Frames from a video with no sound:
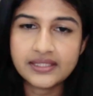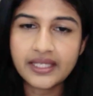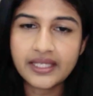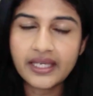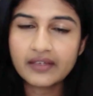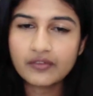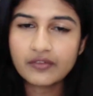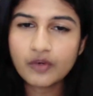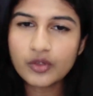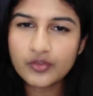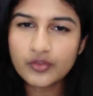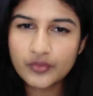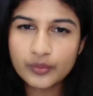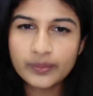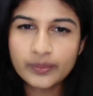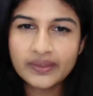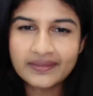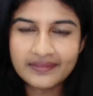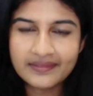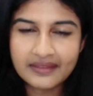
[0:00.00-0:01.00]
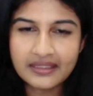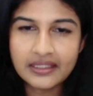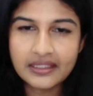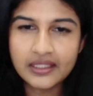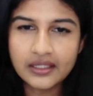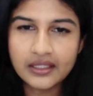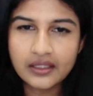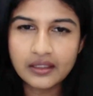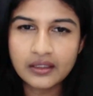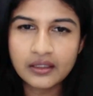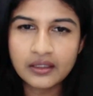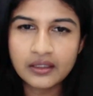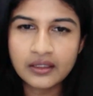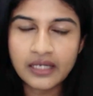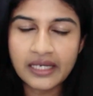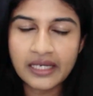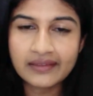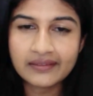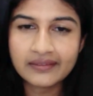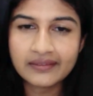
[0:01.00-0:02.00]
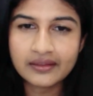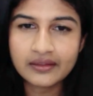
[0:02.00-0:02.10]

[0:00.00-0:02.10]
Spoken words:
they have also been seeing a rise